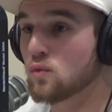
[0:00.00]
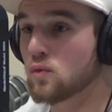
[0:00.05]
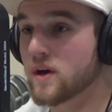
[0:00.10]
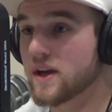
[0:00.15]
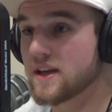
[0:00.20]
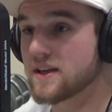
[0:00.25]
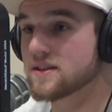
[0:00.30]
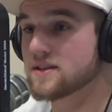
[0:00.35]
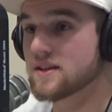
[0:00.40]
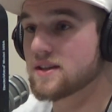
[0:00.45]

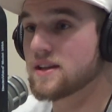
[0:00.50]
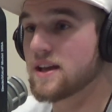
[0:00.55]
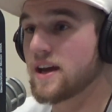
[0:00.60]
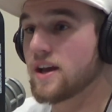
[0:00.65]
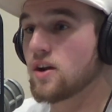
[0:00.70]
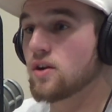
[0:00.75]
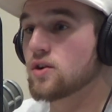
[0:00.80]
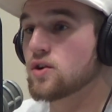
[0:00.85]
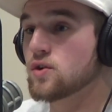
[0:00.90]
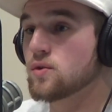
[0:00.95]
But the
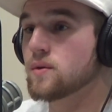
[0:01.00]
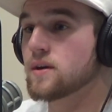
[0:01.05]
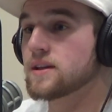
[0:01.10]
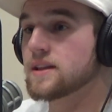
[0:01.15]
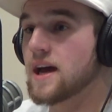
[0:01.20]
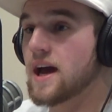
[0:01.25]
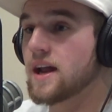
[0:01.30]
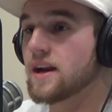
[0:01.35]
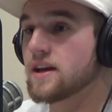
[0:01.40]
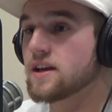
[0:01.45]
reason
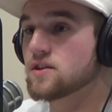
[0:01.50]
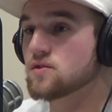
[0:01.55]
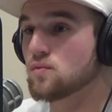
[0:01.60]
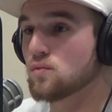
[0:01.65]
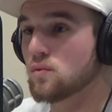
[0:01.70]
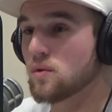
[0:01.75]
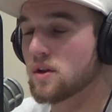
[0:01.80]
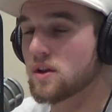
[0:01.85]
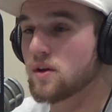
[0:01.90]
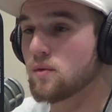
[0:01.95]
that you're
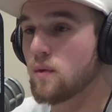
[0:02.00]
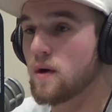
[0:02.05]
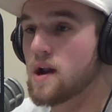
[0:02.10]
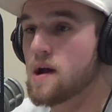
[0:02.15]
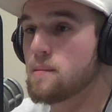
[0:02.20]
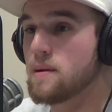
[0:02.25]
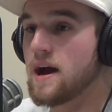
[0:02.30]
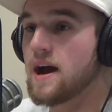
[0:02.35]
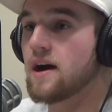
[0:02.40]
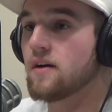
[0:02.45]
doing that is
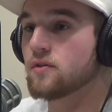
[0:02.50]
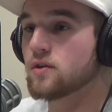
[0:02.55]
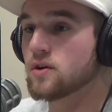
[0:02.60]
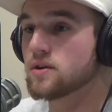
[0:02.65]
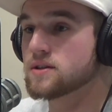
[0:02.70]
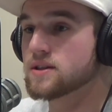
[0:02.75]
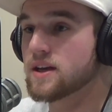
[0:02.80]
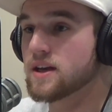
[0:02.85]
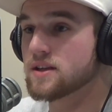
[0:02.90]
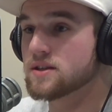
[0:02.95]
really what
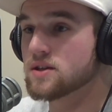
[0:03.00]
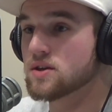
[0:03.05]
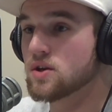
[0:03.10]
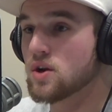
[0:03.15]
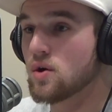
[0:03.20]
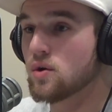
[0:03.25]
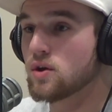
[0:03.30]
I'm after,